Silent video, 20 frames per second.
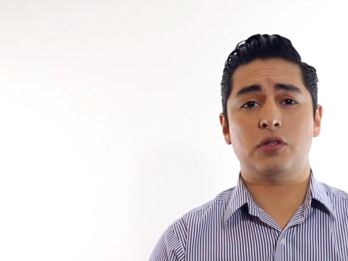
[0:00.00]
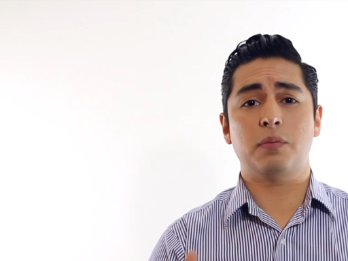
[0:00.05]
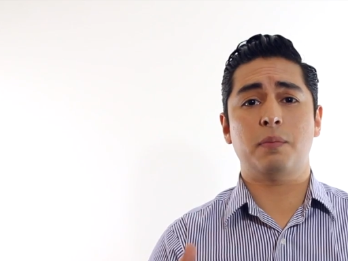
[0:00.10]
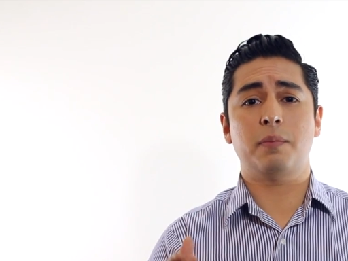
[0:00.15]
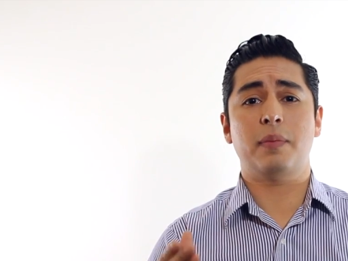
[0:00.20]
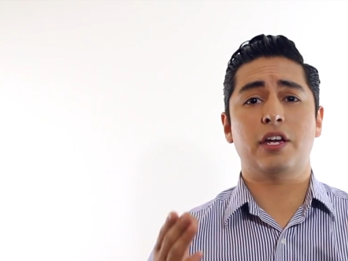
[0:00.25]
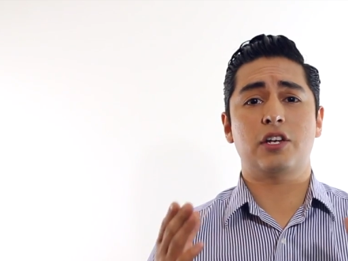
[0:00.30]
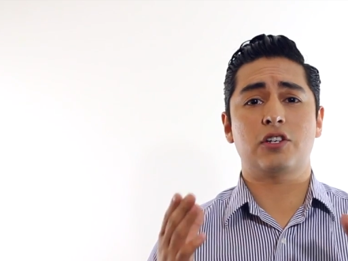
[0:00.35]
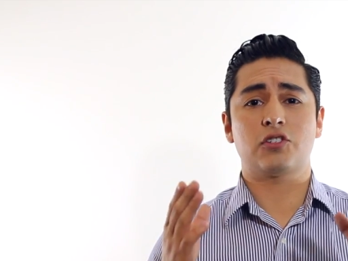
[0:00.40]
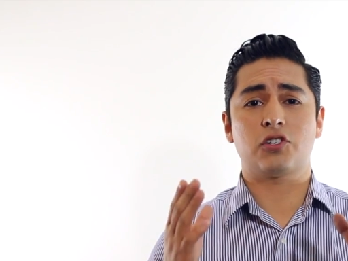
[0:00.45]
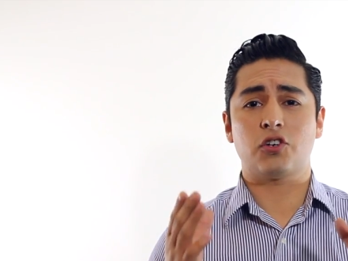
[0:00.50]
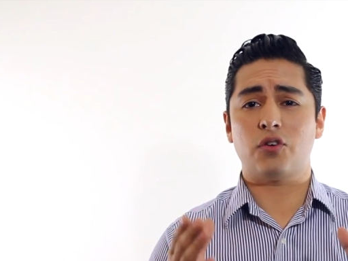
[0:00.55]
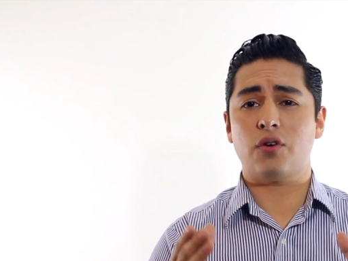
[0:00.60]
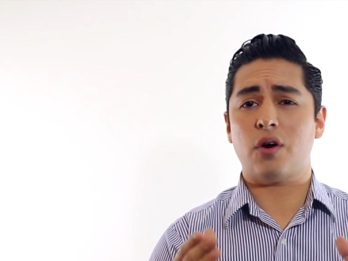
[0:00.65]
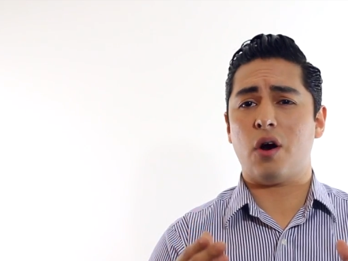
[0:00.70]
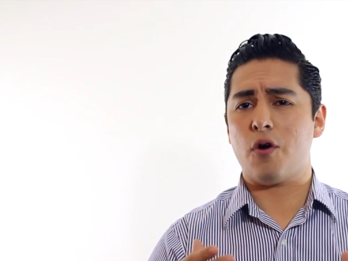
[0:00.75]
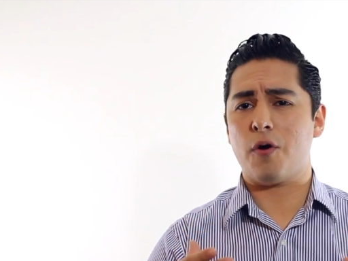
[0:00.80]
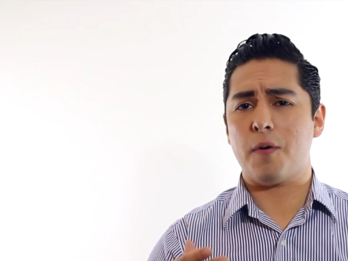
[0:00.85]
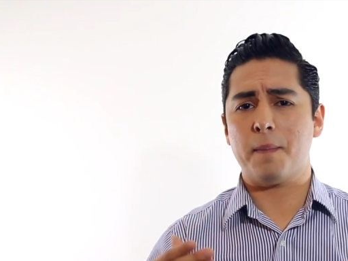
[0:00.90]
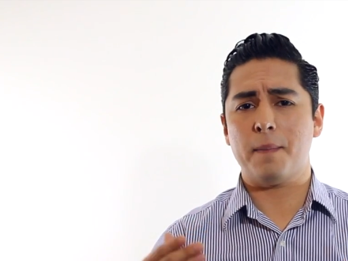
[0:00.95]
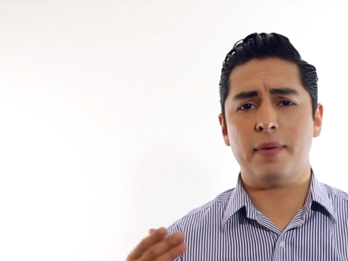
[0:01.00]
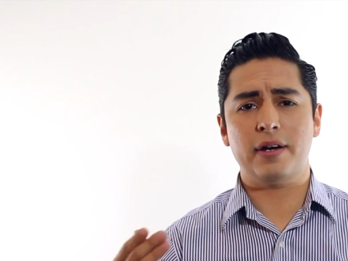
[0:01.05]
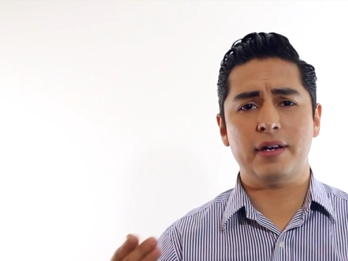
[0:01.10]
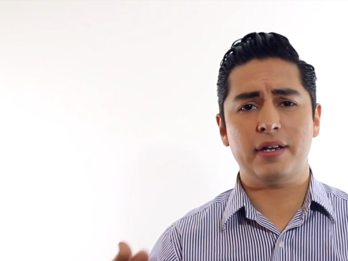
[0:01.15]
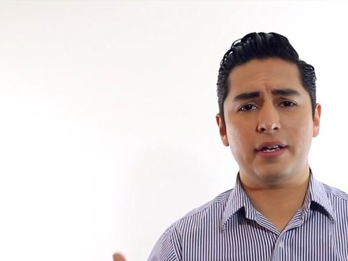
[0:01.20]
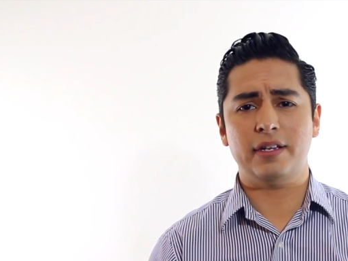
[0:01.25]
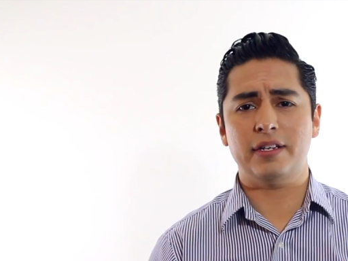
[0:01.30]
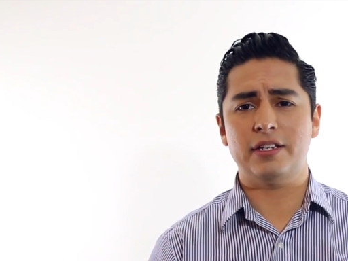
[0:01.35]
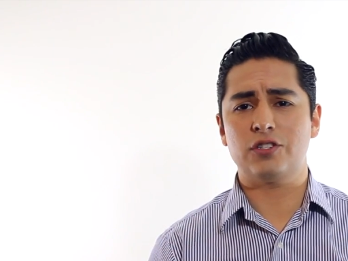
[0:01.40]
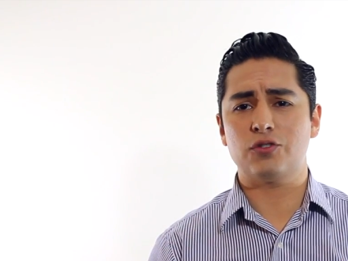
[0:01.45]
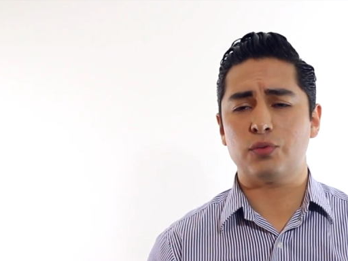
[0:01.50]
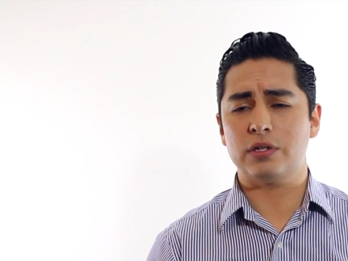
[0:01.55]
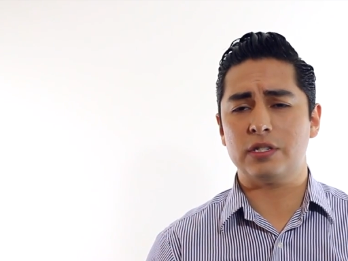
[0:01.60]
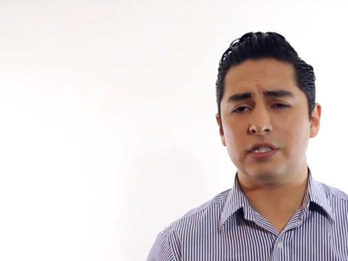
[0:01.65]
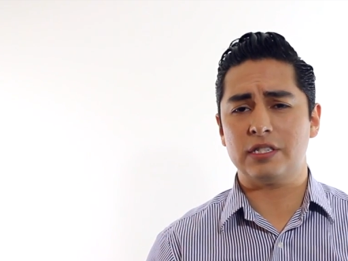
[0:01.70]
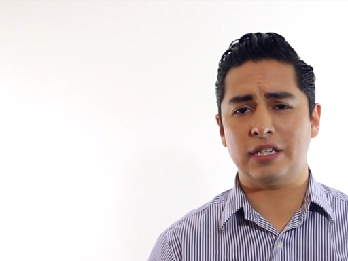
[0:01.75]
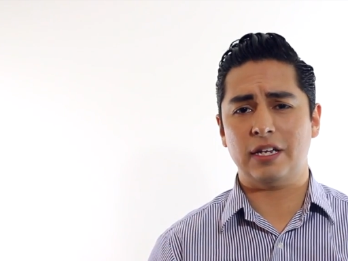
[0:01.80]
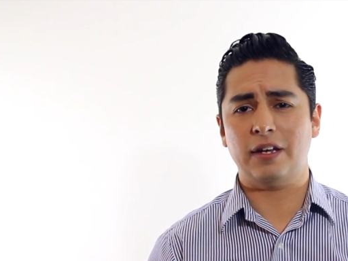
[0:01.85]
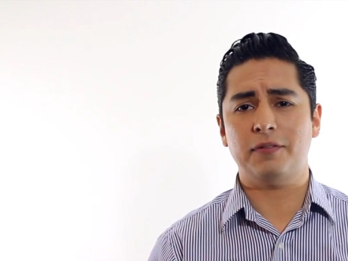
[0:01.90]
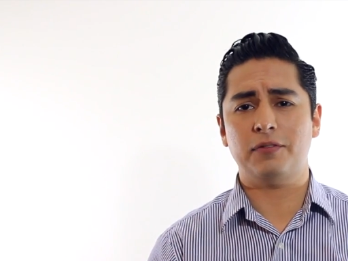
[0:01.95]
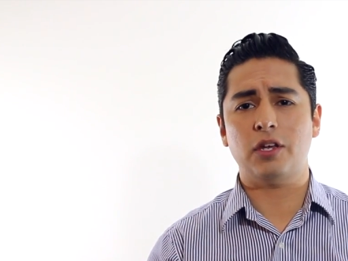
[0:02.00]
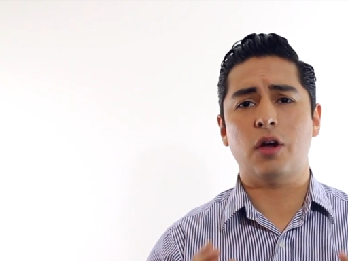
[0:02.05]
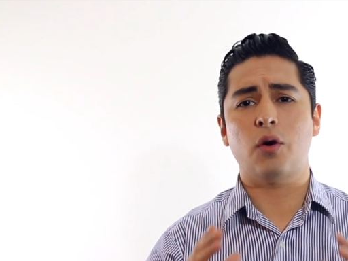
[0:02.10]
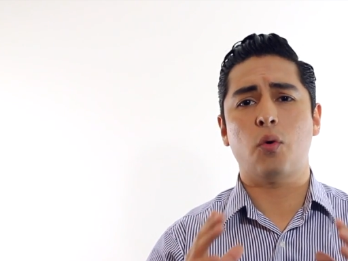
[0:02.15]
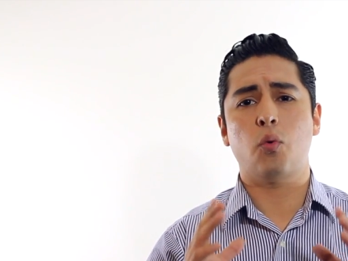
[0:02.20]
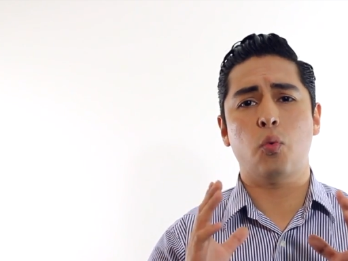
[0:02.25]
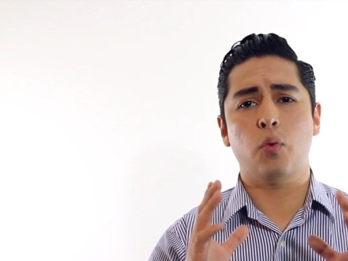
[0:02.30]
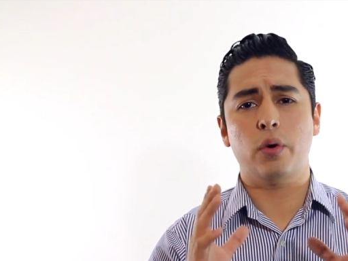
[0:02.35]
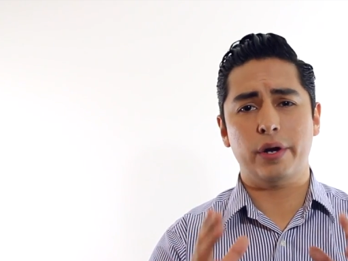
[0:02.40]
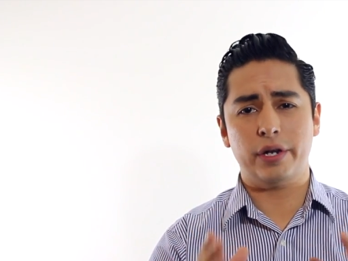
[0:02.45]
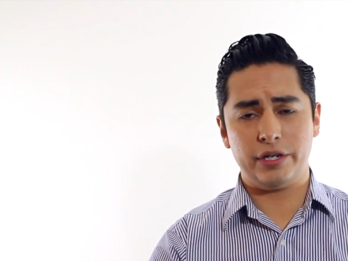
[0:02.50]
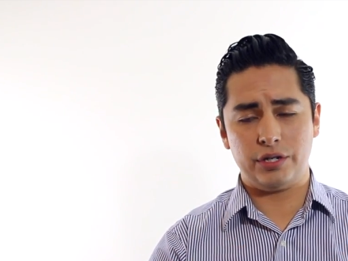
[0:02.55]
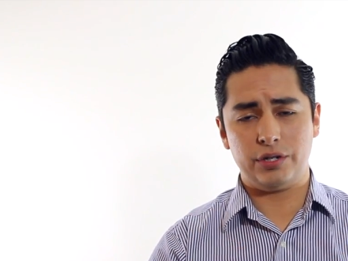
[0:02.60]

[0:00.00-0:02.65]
to make sure our money is received when